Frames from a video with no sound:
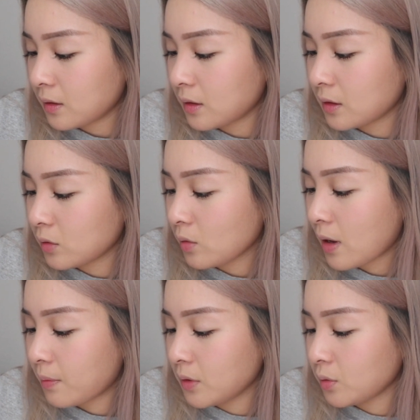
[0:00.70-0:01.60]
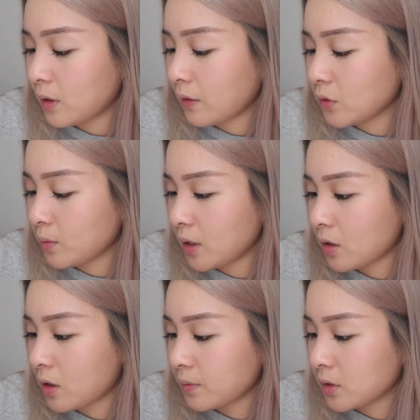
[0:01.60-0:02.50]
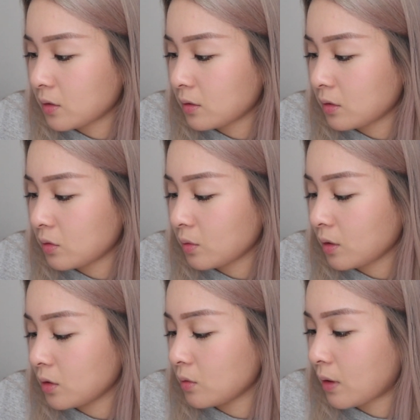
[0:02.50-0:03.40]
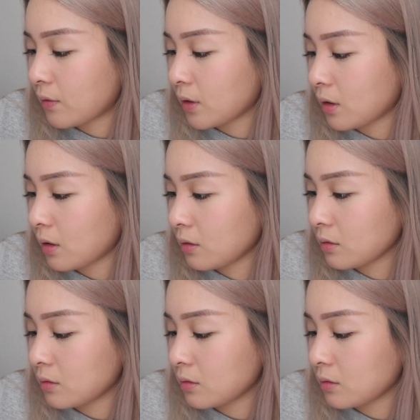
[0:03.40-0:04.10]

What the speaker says: See, this is what happens when you have too many options. You just want to do everything.